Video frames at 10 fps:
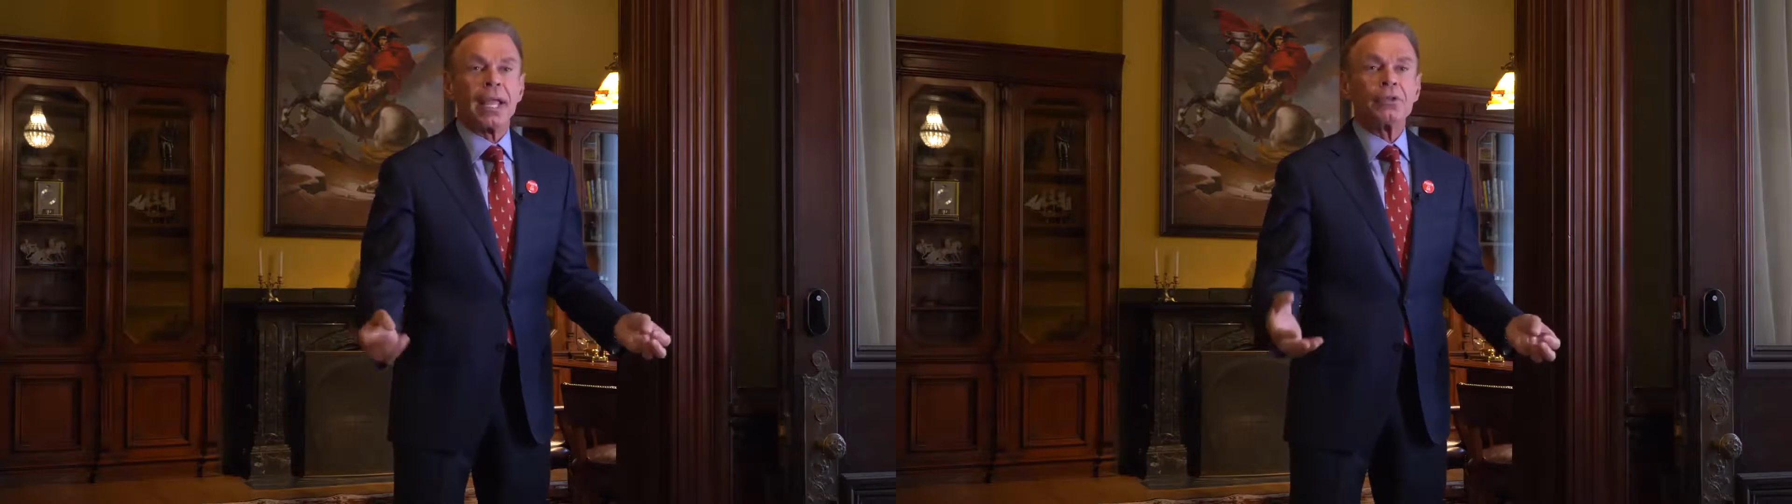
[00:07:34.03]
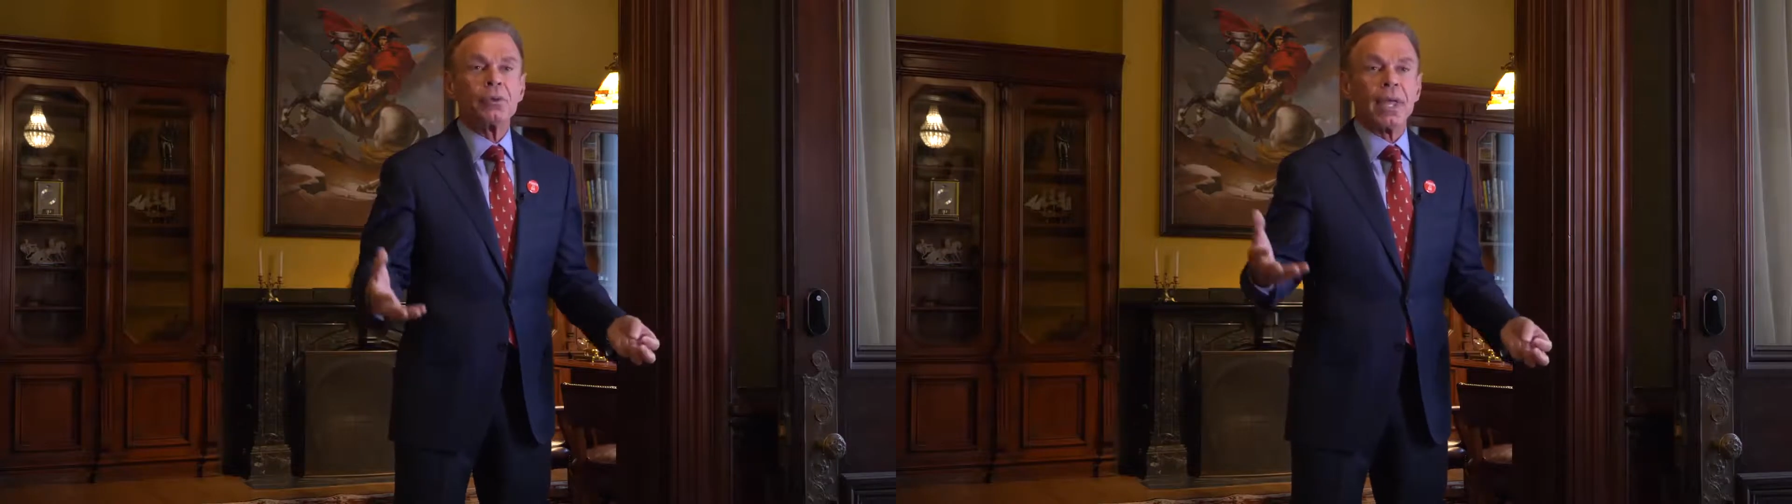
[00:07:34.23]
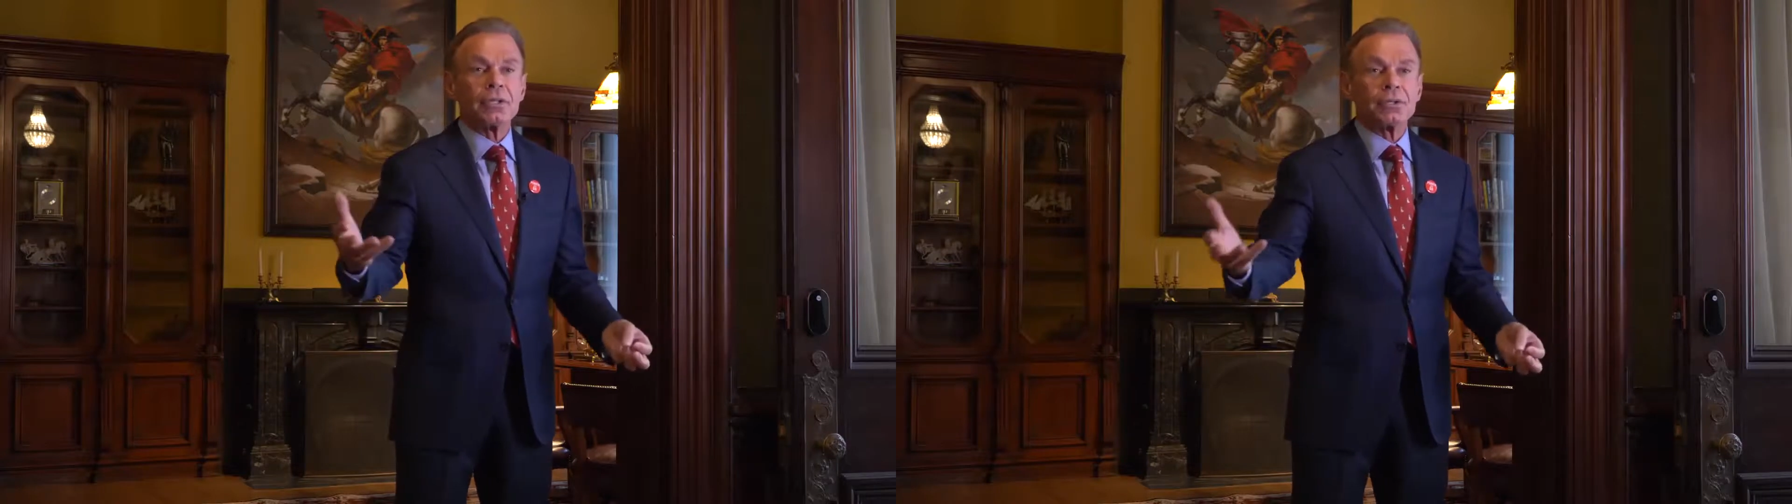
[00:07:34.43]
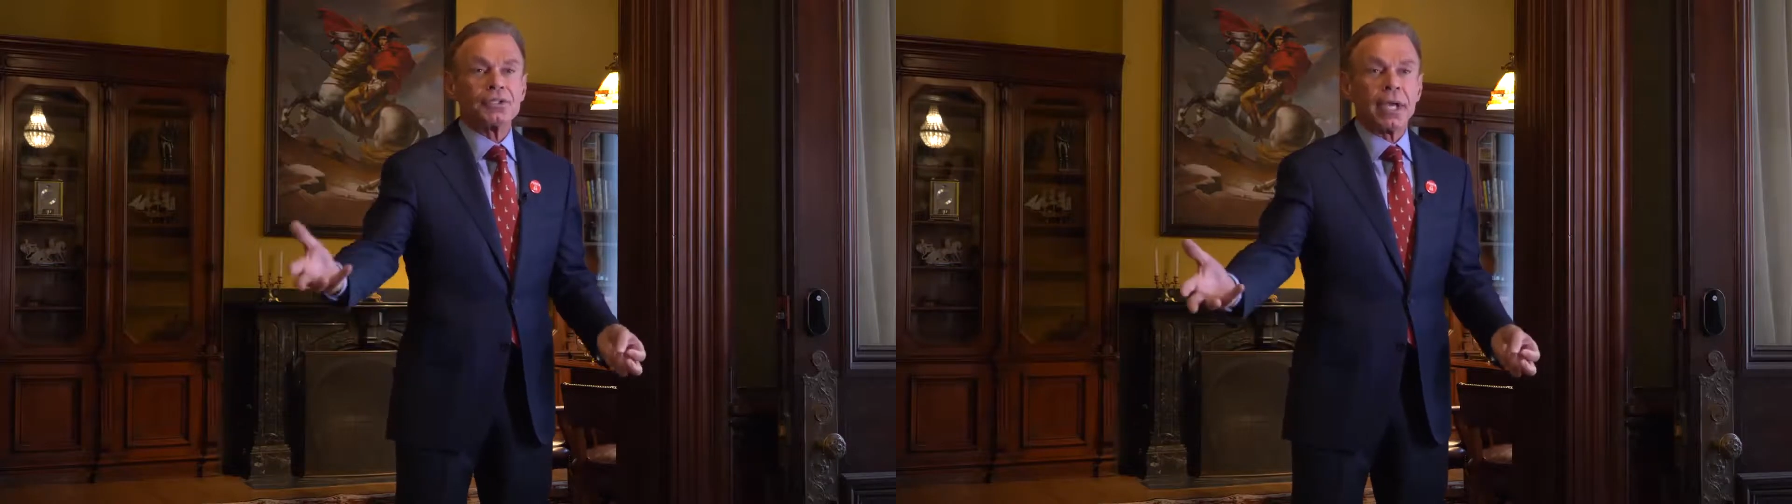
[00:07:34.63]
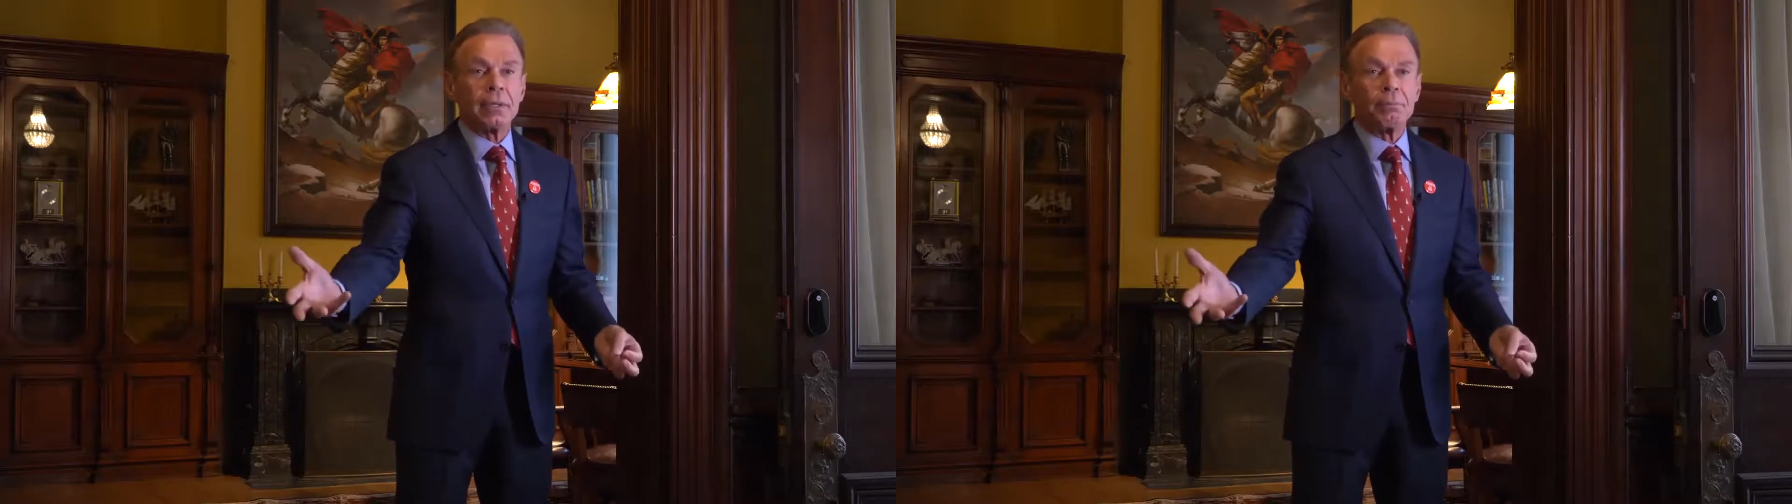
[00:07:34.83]
They do that
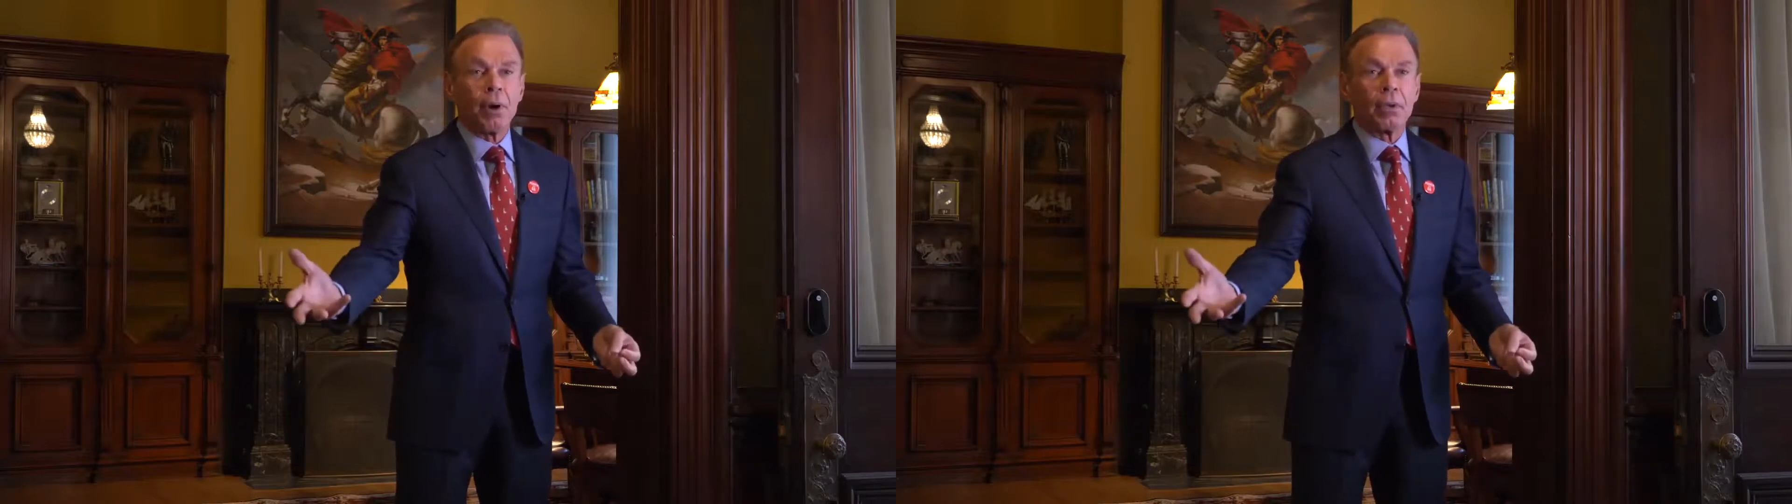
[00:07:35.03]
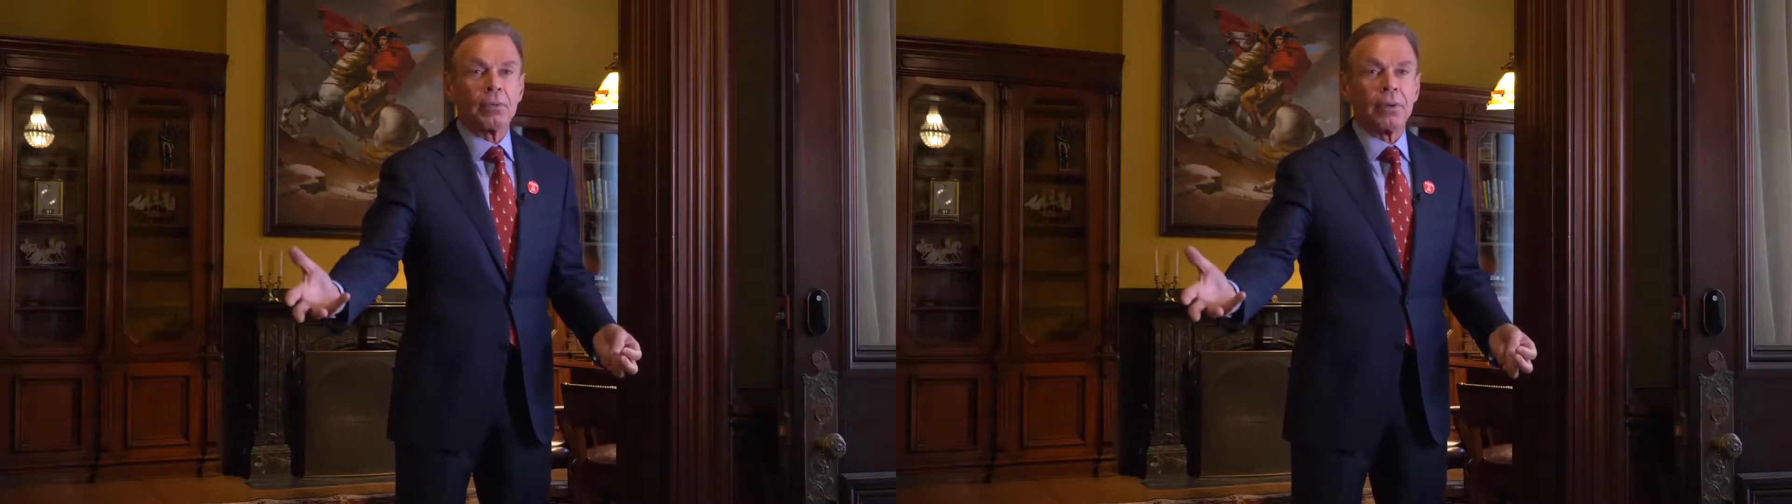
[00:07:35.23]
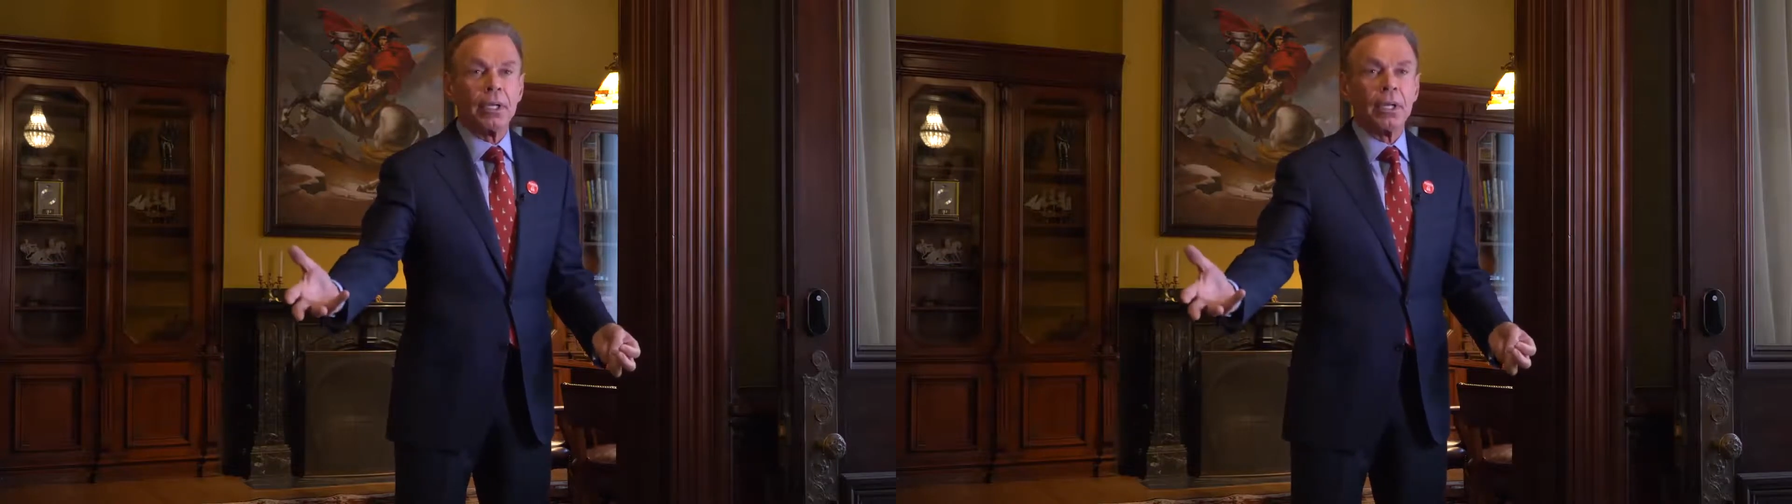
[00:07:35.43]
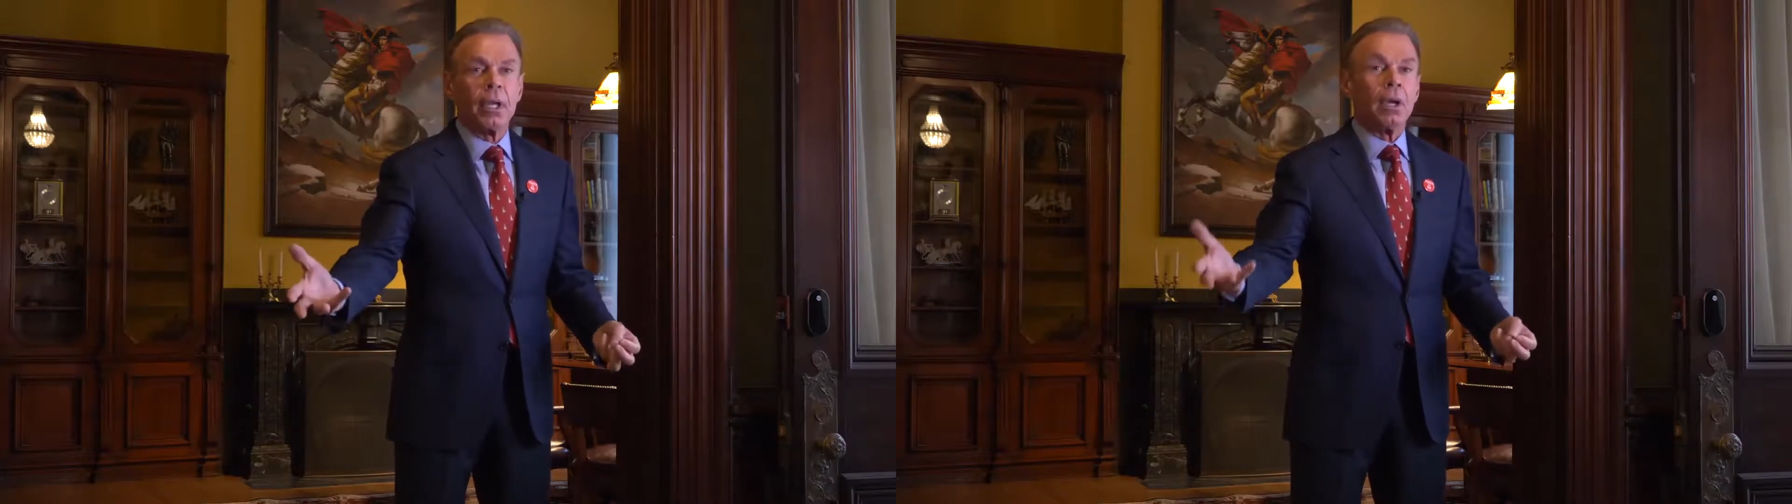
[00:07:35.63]
second burglary.